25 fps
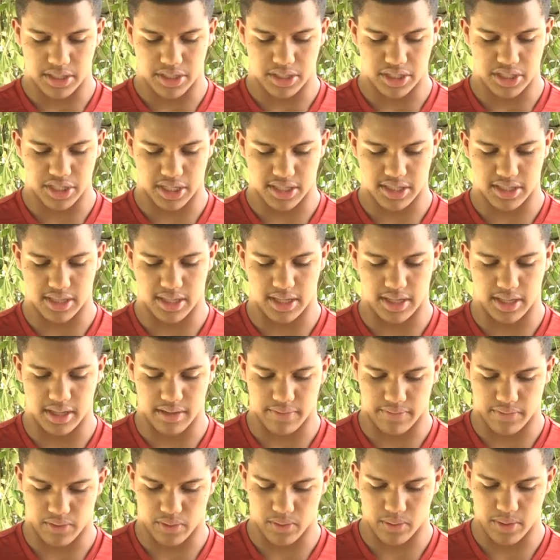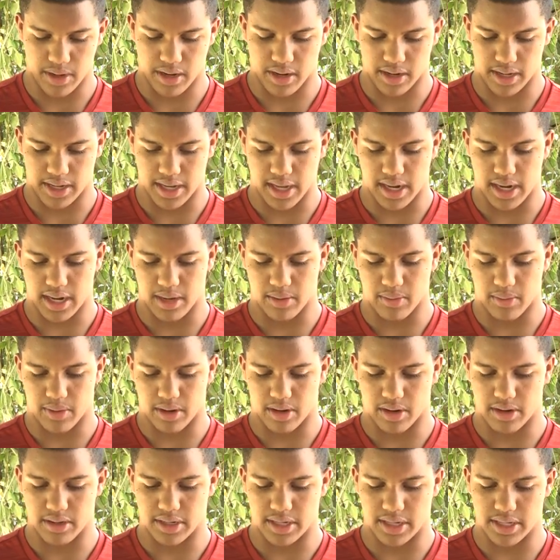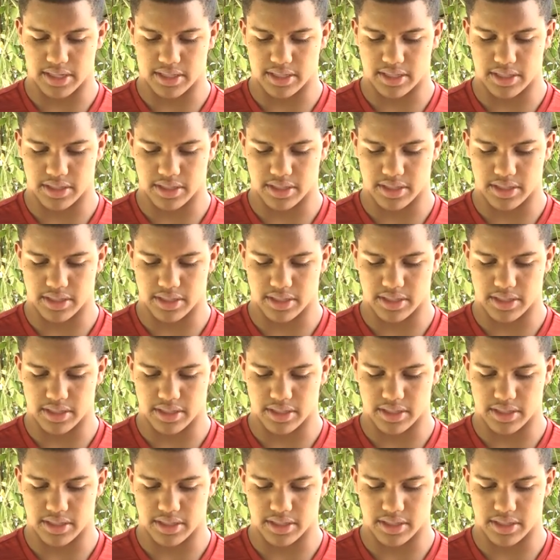justly, for we are getting what our deeds